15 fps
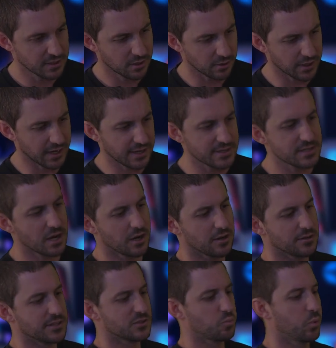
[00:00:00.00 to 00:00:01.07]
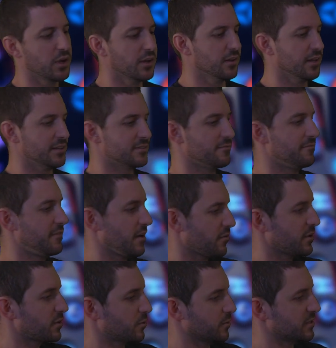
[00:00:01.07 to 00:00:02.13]
Okay, so this wheel has a very
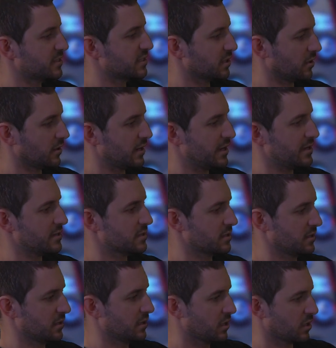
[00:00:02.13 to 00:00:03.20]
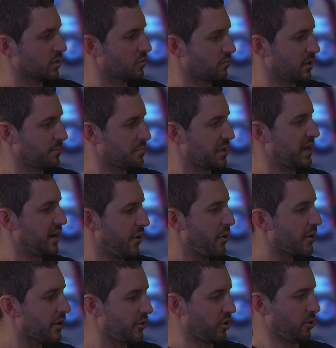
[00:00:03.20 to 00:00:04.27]
good size, grip, and
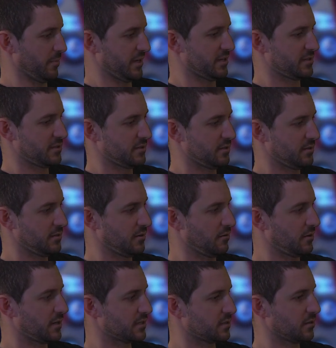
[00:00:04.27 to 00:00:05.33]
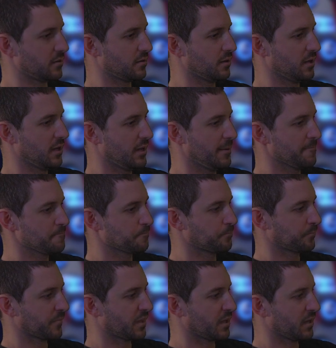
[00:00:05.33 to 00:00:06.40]
ergonomics. Alright, so
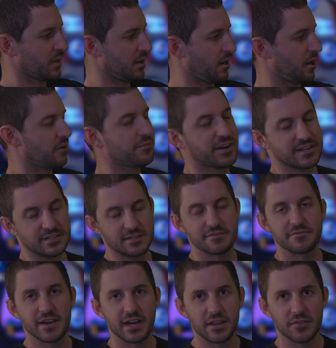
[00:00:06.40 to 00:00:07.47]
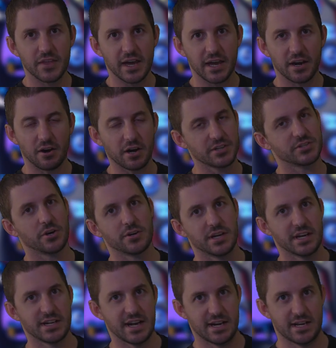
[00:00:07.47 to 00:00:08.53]
I've actually found that I don't
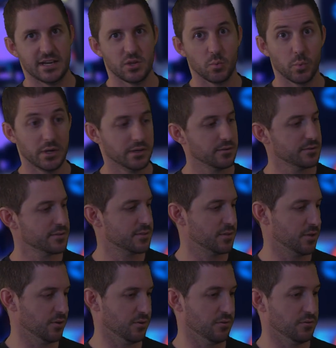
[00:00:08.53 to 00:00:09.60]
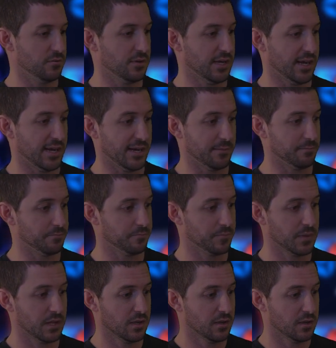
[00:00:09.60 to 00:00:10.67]
need any other wheels to
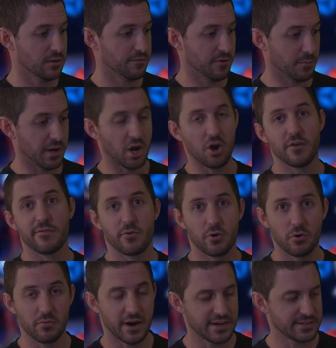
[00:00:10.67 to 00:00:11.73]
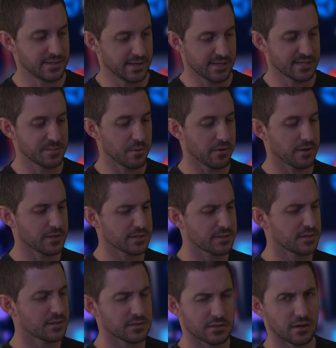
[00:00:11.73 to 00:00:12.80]
for my overall racing experience.
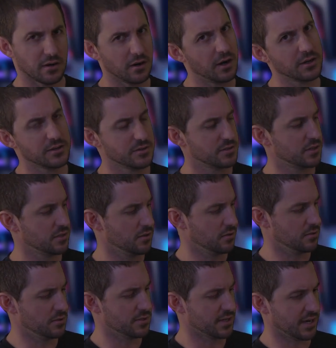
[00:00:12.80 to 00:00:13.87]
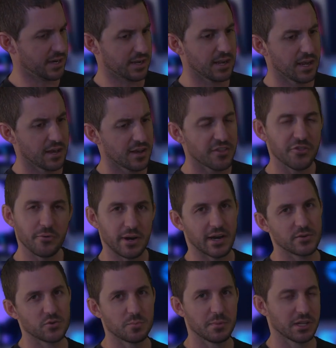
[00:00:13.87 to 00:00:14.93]
So I used to use a
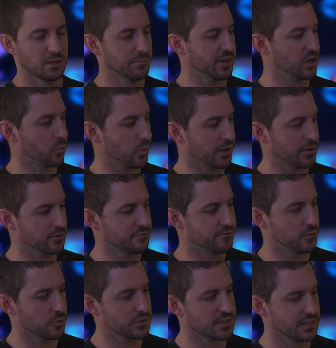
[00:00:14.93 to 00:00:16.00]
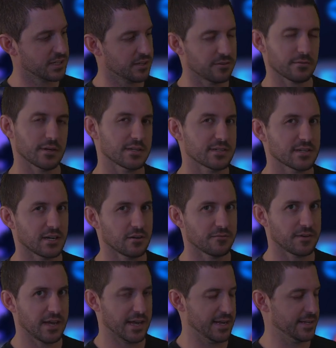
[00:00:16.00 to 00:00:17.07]
300mm wheel for GT3 stuff
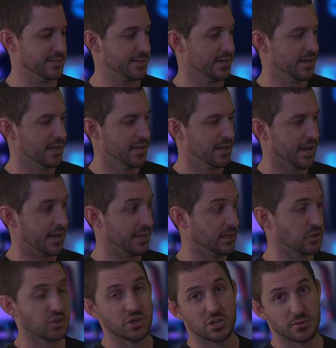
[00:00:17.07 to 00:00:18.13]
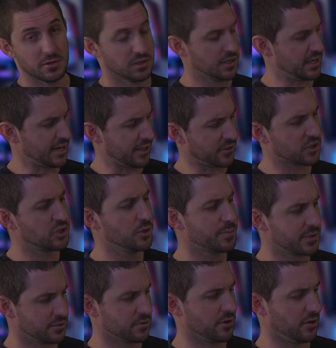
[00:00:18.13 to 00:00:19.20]
and another Cube
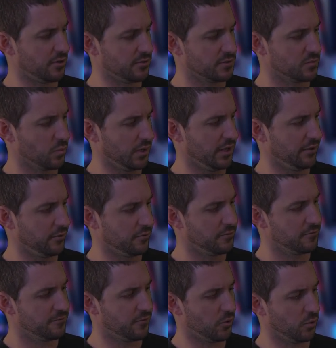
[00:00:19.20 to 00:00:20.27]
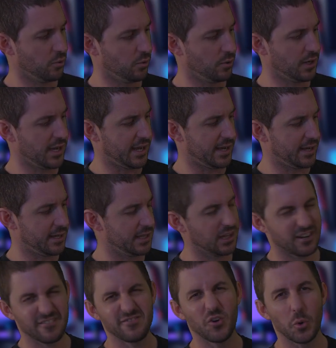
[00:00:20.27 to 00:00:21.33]
Controls wheel for
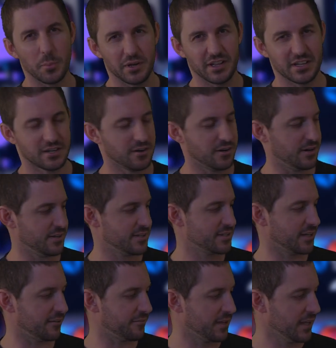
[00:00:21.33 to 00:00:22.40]
like Formula kind of stuff.